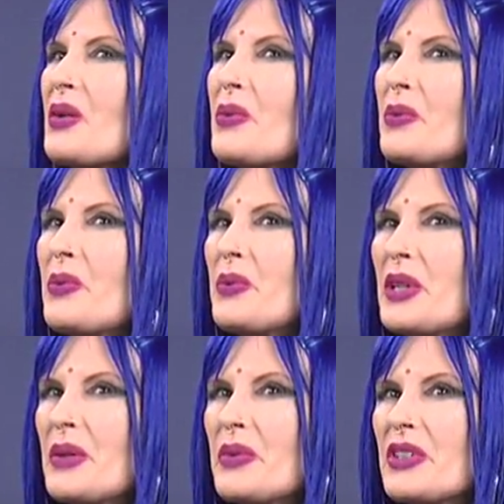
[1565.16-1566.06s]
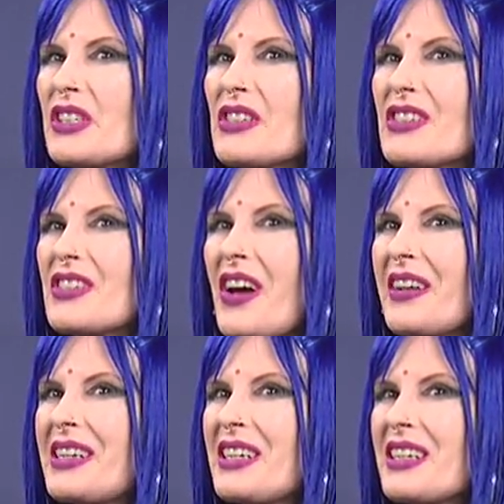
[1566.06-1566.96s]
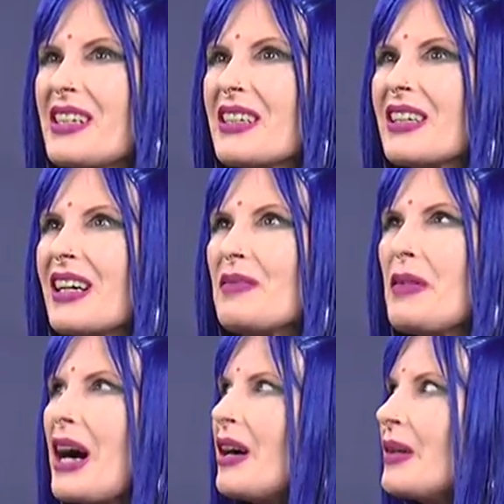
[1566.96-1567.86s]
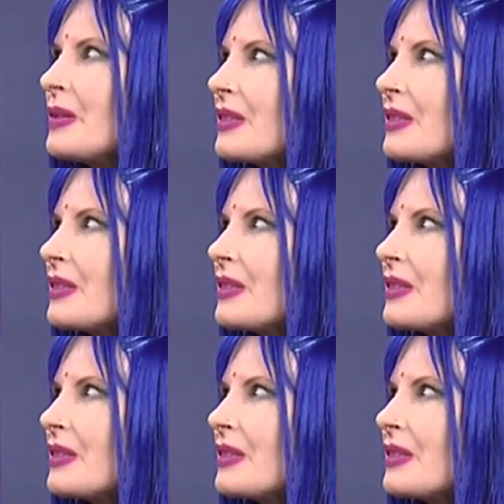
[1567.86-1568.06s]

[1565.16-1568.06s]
we were just talking about